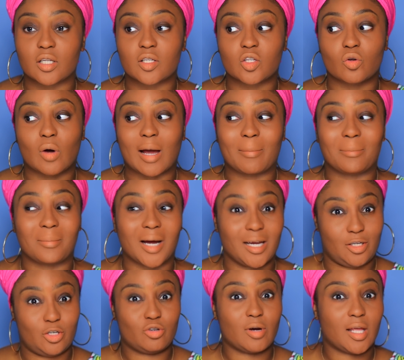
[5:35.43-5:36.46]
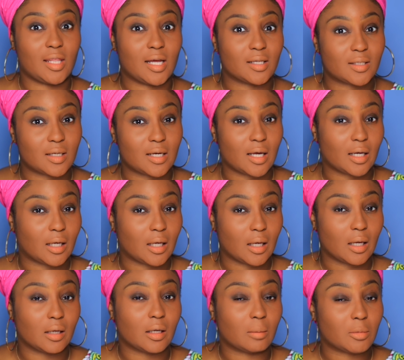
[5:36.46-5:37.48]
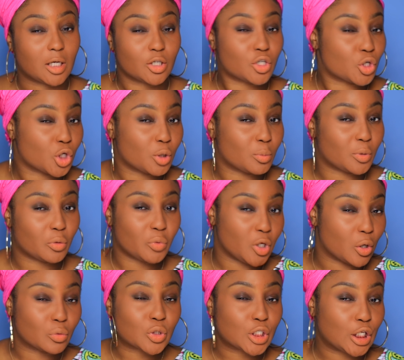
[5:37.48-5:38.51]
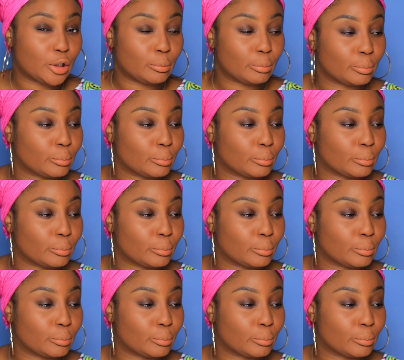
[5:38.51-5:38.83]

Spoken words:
So I might try that today again. I'm not sure, but we're gonna see.